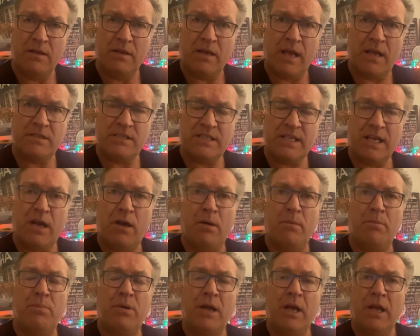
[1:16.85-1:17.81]

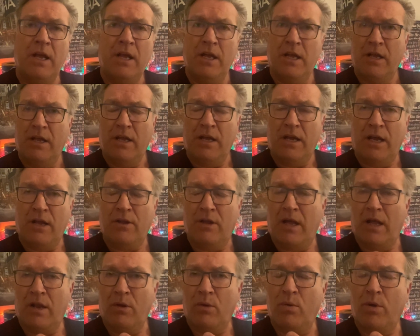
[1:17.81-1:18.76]
setup,
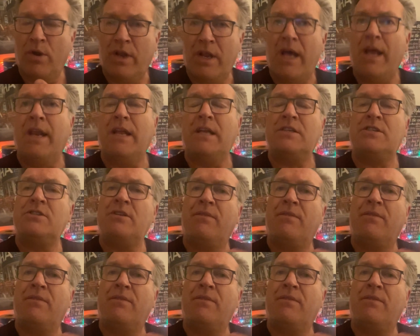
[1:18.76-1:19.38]
a lower larynx